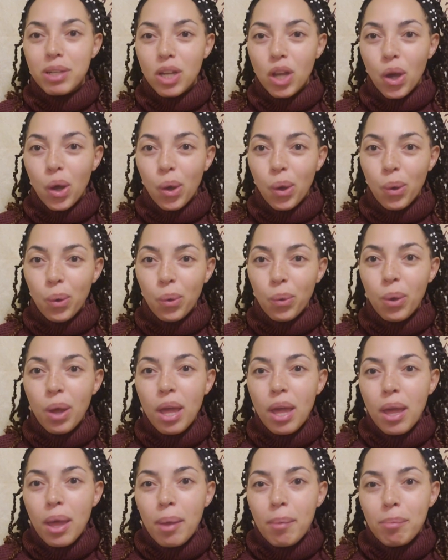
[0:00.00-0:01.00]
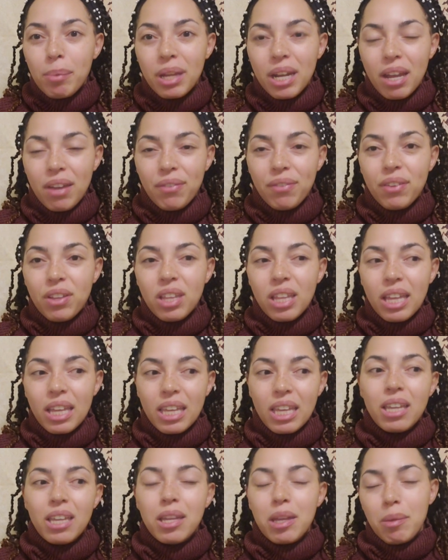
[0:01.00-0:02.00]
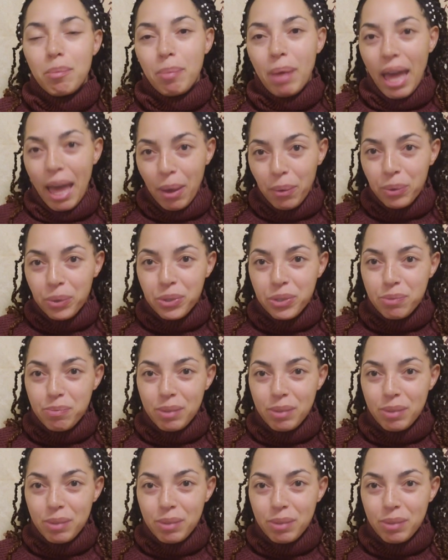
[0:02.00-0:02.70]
No, but I feel like it empowers